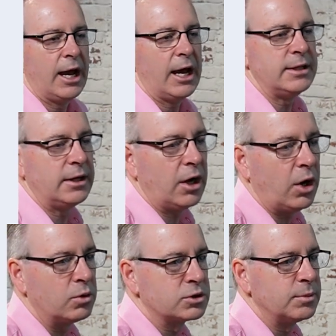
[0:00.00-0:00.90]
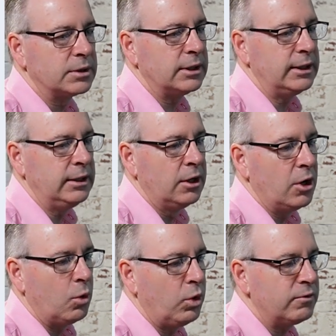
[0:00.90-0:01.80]
and then ultimately
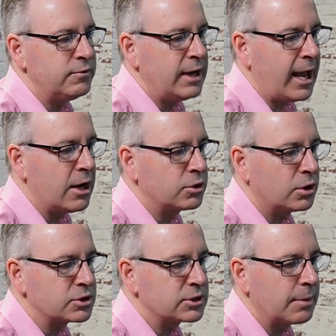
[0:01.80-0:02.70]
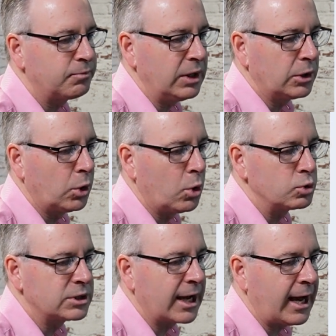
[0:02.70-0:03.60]
we've now got something
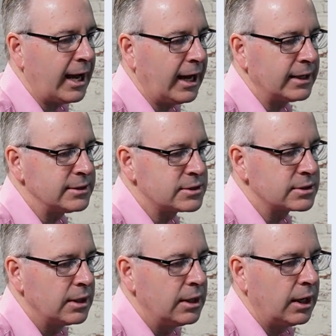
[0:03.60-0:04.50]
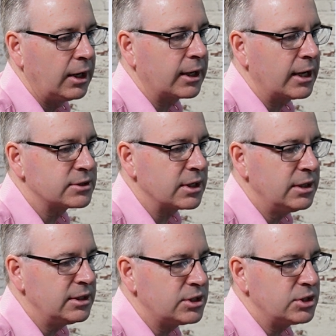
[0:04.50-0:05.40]
called cards. Okay, so
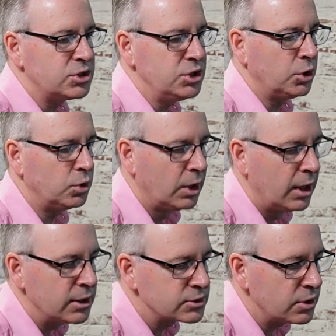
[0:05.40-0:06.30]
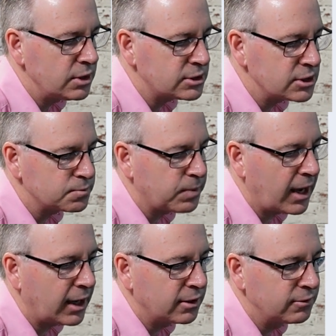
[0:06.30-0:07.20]
this is new. So this is
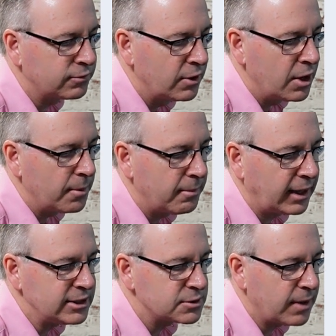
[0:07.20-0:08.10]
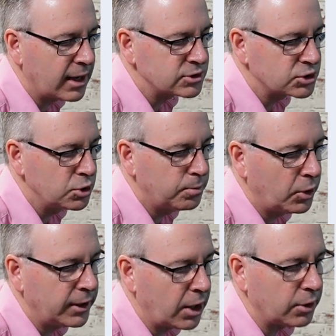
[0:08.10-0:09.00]
part of MoneySMARTS
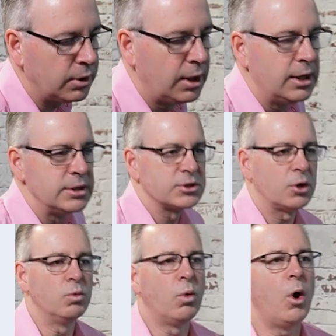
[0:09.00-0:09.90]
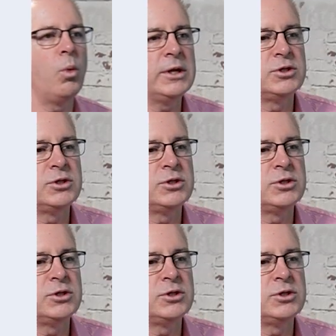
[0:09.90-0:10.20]
2.0. So what we're